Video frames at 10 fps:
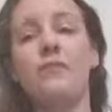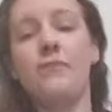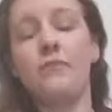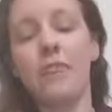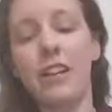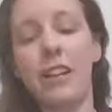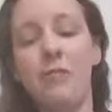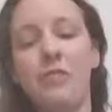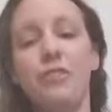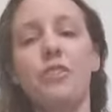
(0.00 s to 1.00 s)
right
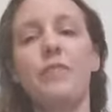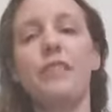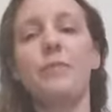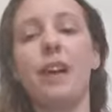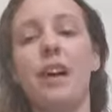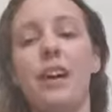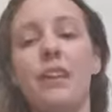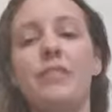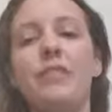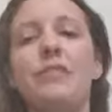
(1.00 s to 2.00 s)
now we're 2 weeks
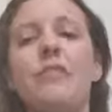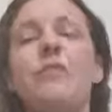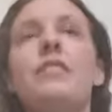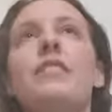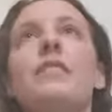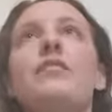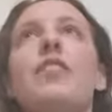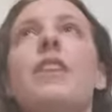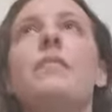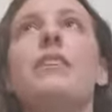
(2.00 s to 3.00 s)
behind. So when we see the
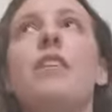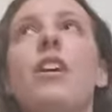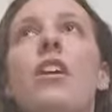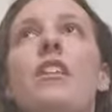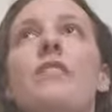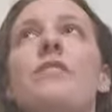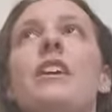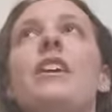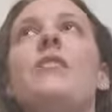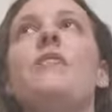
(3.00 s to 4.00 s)
dropping off,
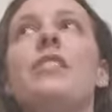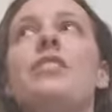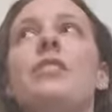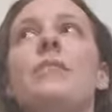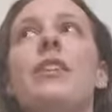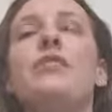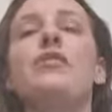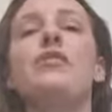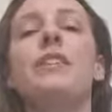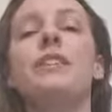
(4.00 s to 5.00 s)
we're actually about
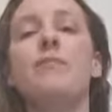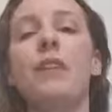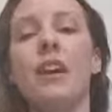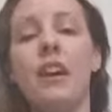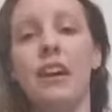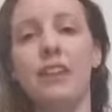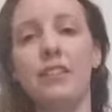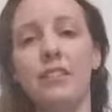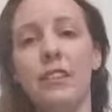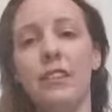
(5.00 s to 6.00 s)
2 weeks
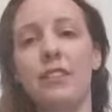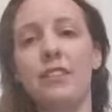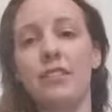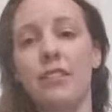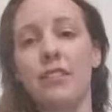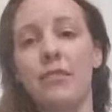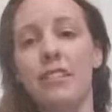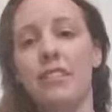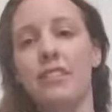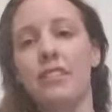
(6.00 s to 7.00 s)
behind. So we
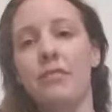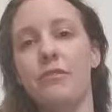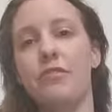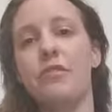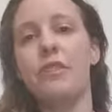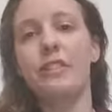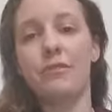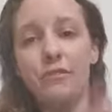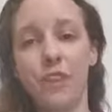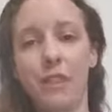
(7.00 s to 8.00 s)
need to go 2
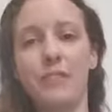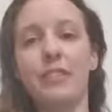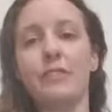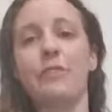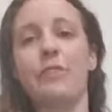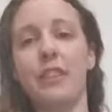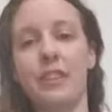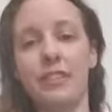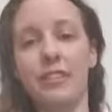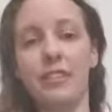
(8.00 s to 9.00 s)
weeks from this
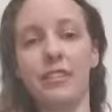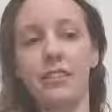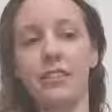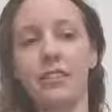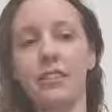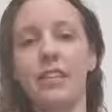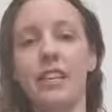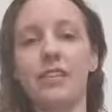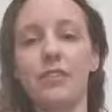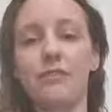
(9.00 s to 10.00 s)
point to get the